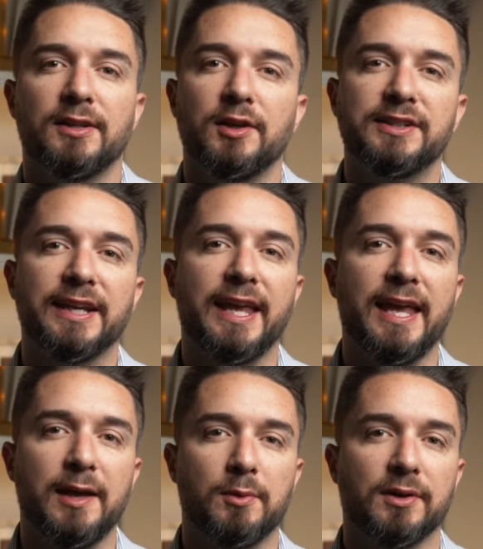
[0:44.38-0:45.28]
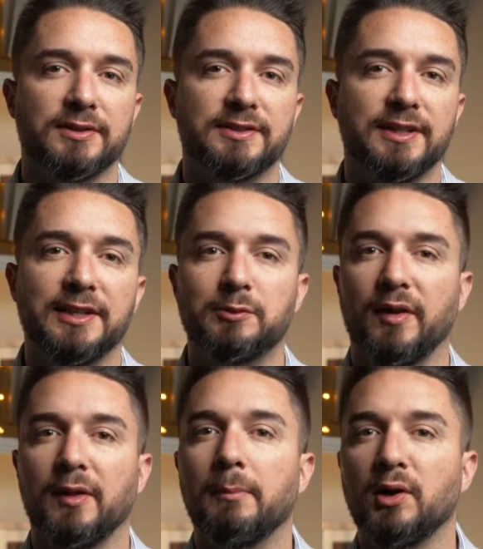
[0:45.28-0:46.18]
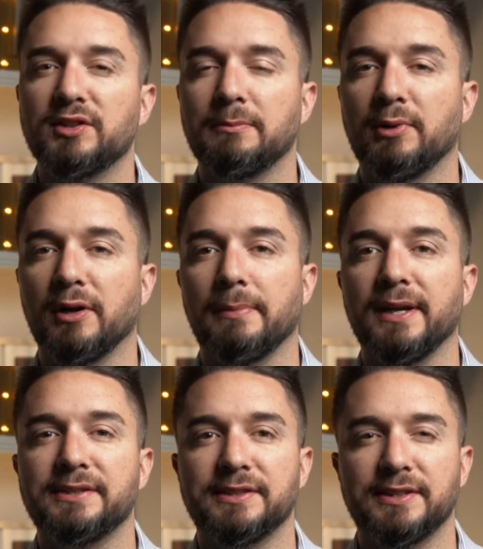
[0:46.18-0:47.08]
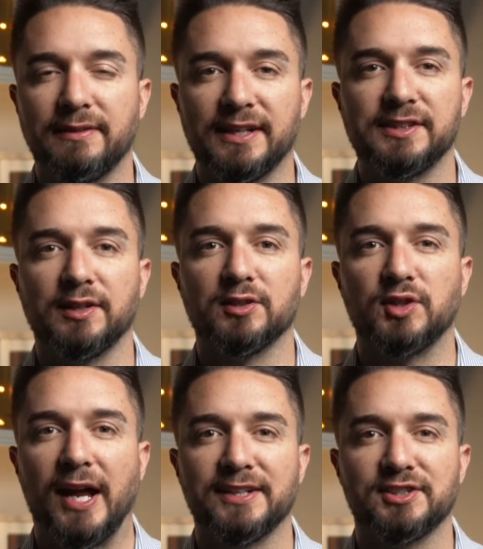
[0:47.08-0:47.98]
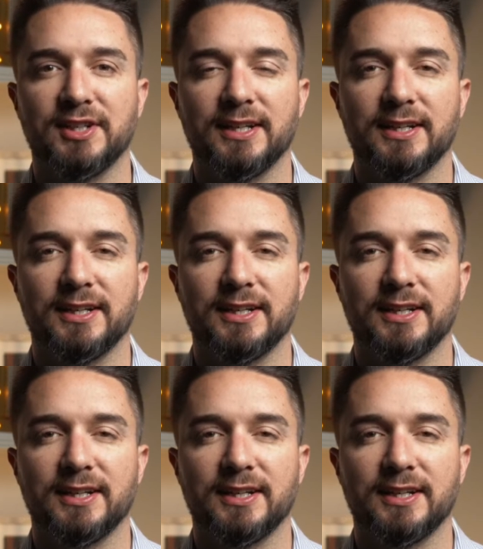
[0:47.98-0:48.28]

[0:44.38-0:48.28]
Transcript: Using keywords is one of the most important pieces of SEO strategy.